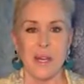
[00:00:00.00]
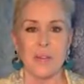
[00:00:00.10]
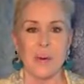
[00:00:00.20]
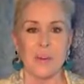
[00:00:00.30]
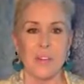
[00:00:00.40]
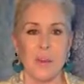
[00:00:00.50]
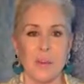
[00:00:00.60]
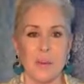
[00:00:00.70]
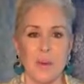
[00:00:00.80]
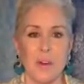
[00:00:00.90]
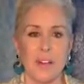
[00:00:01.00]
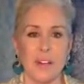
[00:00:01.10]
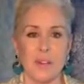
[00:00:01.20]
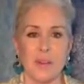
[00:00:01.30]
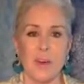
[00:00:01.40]
Forms to help you
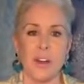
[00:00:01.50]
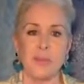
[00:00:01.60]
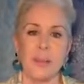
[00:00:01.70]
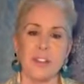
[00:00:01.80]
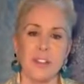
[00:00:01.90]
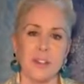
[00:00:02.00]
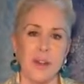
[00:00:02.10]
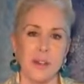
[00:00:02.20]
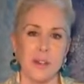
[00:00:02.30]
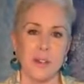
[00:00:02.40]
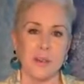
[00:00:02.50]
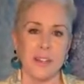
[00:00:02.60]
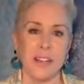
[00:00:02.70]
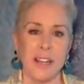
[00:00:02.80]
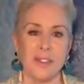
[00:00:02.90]
organize your prospects and track your
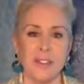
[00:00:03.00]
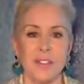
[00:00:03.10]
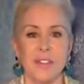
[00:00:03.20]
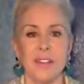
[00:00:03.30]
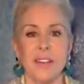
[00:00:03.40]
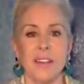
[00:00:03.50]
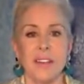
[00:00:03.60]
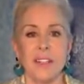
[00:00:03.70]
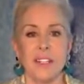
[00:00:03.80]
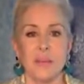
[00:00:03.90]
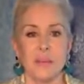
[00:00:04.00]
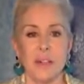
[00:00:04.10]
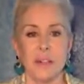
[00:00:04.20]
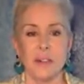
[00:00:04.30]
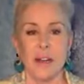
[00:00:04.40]
communications. Team
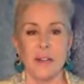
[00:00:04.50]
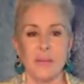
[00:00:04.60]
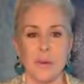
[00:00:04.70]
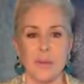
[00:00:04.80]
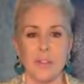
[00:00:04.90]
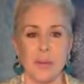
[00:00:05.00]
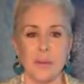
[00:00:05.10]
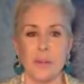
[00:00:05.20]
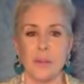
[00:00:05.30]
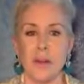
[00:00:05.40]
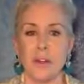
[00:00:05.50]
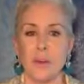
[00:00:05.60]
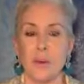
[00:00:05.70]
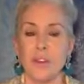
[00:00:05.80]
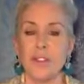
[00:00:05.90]
building tracking forms to help you track your
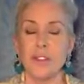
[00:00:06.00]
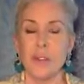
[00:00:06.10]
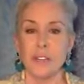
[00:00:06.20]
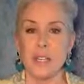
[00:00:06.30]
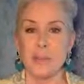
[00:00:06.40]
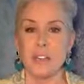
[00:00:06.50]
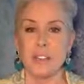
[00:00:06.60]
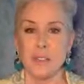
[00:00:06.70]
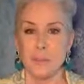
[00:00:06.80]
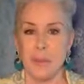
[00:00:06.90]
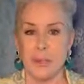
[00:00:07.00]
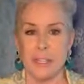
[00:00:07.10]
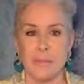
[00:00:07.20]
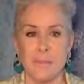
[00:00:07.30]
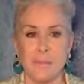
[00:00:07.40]
Cornerstone team as it's
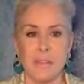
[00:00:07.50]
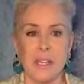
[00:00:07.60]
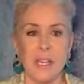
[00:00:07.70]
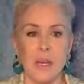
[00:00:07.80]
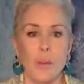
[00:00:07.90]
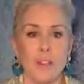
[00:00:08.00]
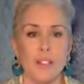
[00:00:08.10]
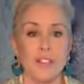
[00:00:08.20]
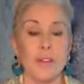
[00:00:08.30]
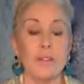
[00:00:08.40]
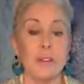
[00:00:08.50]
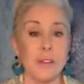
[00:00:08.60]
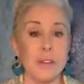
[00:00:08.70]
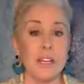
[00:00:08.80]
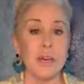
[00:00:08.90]
building, which is a
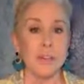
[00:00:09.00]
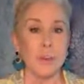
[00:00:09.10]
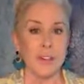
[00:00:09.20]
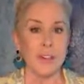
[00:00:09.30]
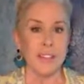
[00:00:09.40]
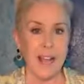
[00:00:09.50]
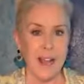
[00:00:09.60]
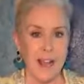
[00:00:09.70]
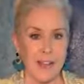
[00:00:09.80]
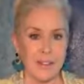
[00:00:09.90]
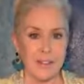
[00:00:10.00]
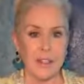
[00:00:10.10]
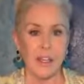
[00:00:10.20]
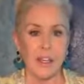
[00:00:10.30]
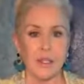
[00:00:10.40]
very important task
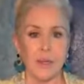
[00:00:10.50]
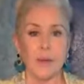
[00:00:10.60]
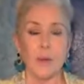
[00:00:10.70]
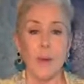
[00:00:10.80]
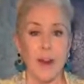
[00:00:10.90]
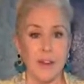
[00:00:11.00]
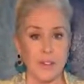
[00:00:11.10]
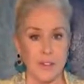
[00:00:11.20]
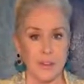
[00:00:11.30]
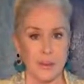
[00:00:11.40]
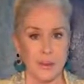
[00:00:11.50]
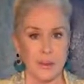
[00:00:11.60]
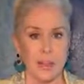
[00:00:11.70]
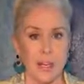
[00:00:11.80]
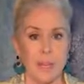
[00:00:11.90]
you're required to
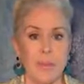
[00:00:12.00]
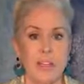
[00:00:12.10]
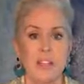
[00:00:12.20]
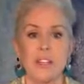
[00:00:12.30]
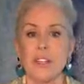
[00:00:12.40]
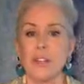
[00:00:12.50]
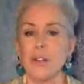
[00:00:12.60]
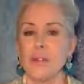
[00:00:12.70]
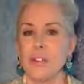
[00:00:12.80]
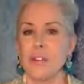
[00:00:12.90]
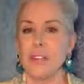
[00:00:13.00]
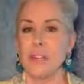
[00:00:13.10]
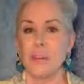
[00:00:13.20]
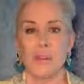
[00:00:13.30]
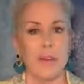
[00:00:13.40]
do because the university
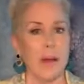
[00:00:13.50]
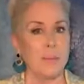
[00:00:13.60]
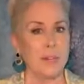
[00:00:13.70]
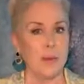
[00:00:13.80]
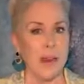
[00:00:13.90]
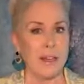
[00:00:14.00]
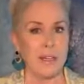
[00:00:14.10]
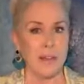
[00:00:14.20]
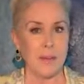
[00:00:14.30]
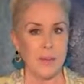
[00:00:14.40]
will not be tracking that